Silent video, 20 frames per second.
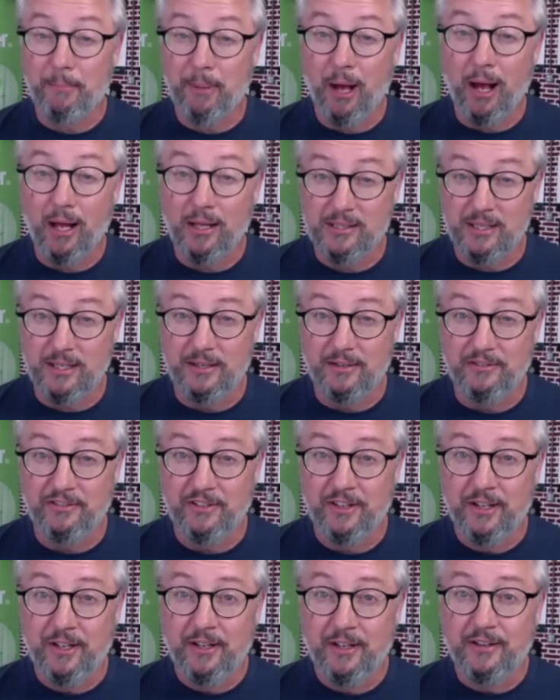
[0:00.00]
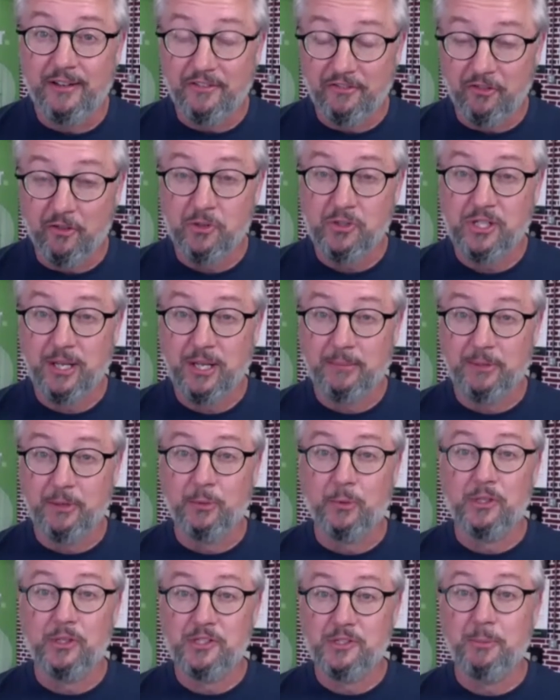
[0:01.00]
positive the first time you
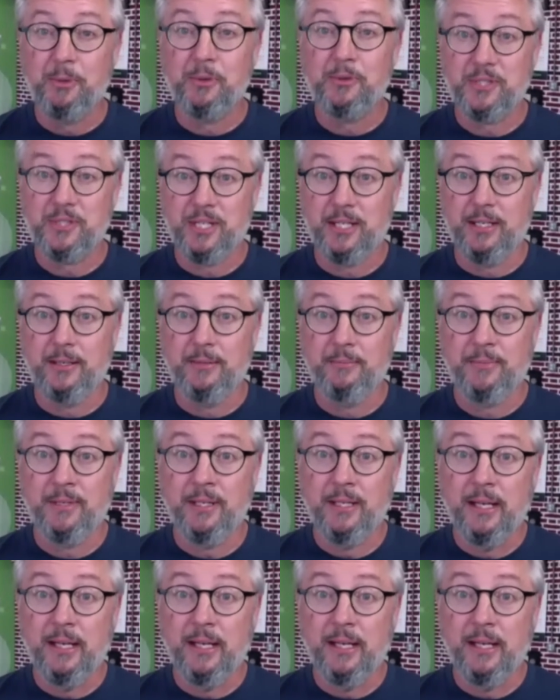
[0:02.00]
were exposed to him.